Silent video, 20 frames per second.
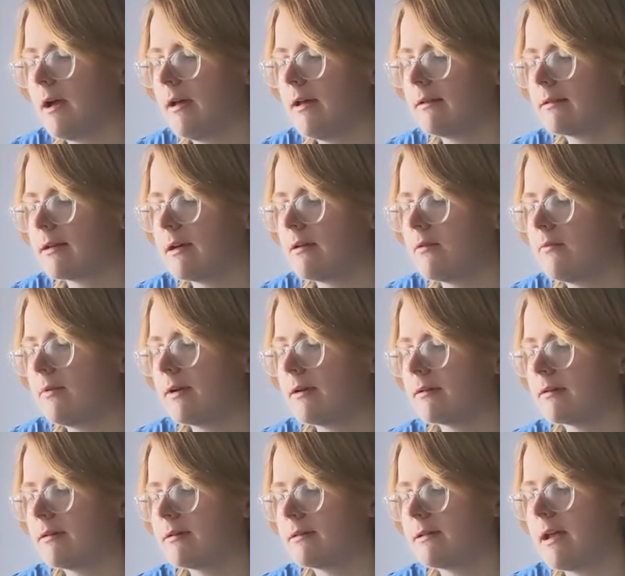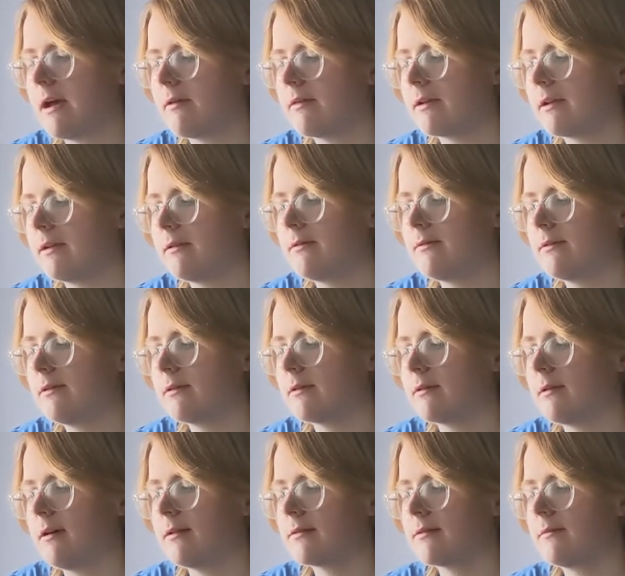It's kind of weird because now that I do the
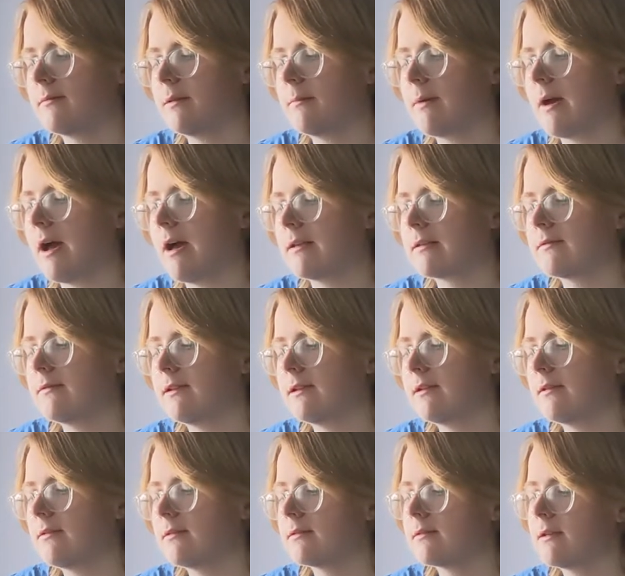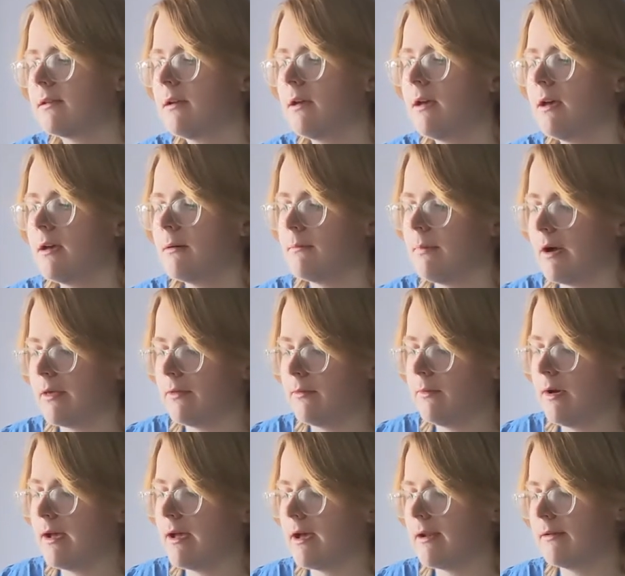thoughts from the past videos, by
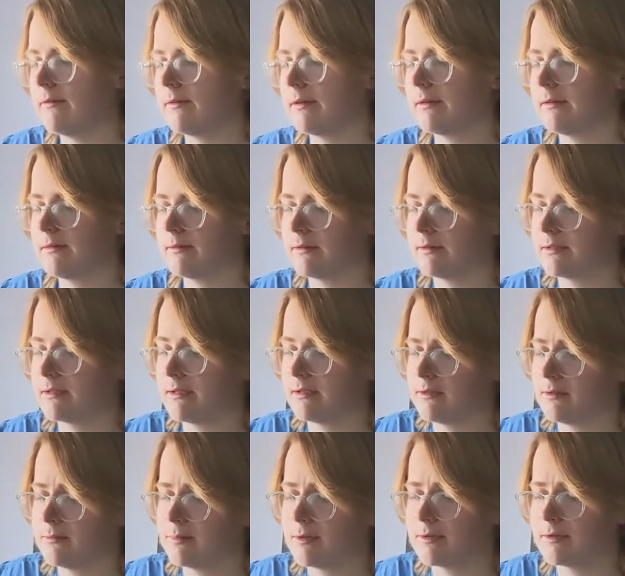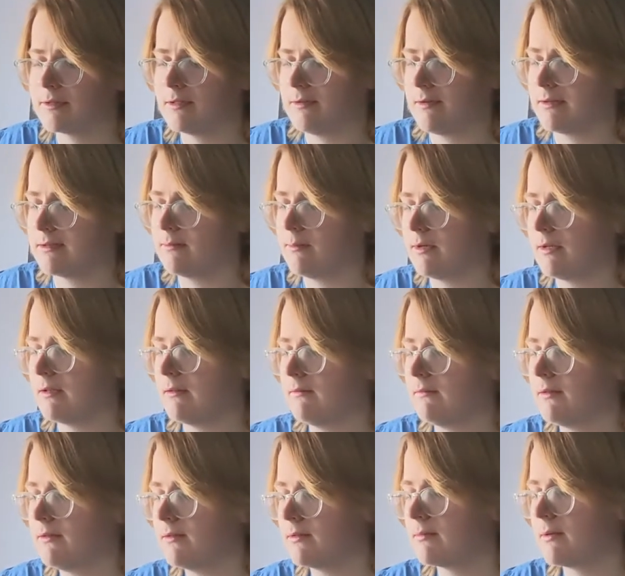the way, I don't think there's a single person who hasn't been
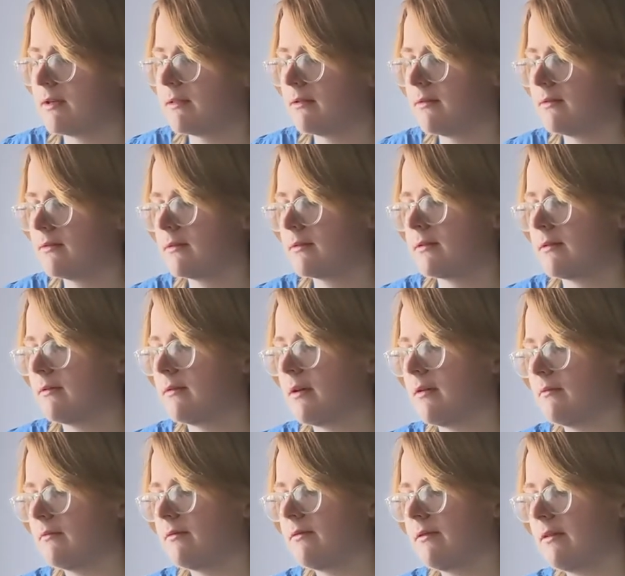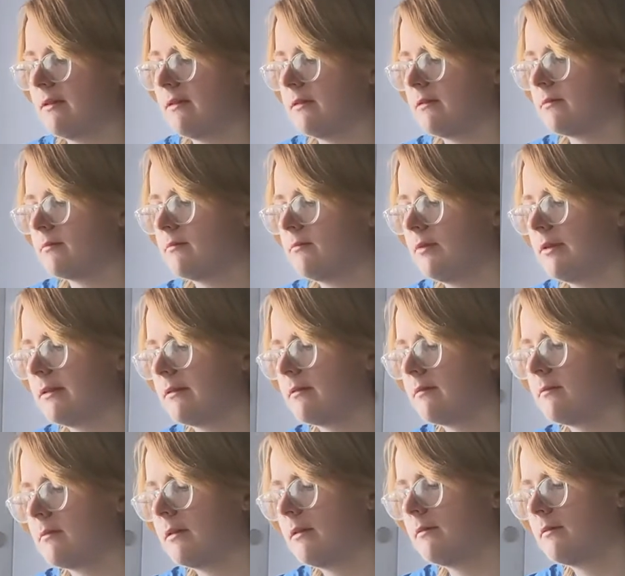confused by those, so don't feel
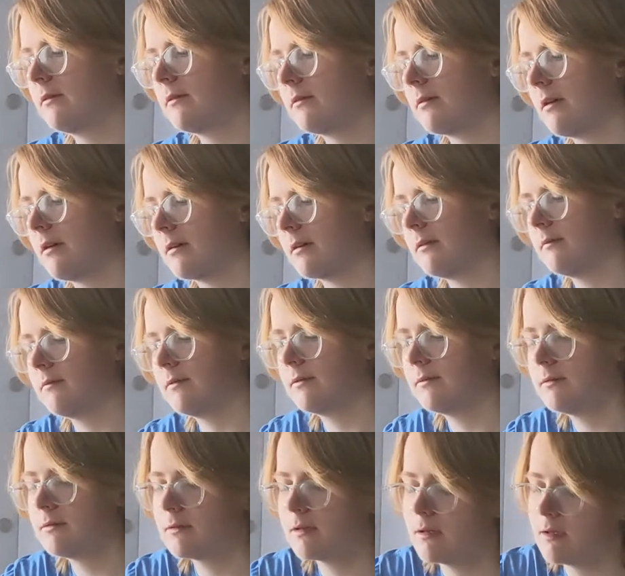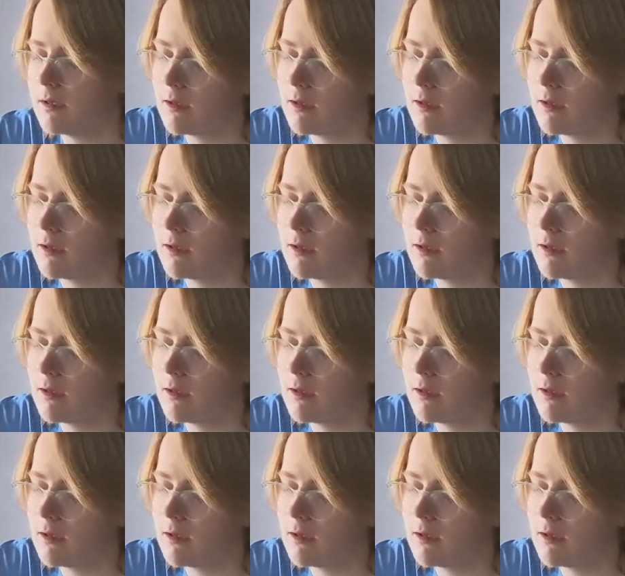weird if you're not confused.